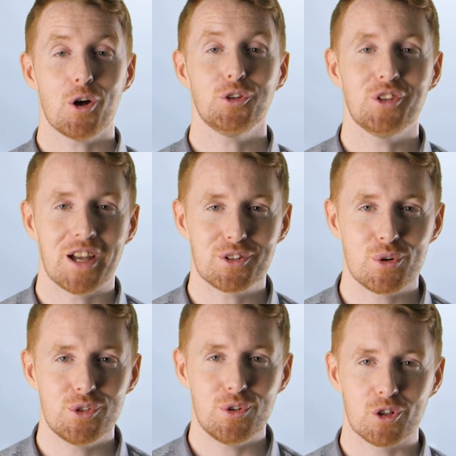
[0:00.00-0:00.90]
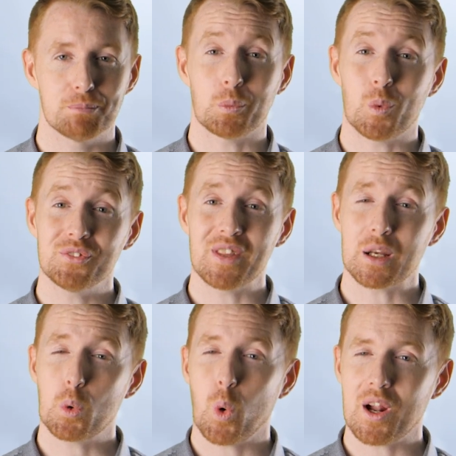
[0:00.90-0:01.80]
Are you an Android user but want
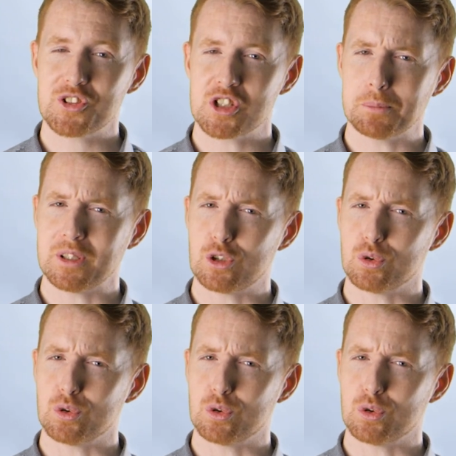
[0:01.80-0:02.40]
that questionably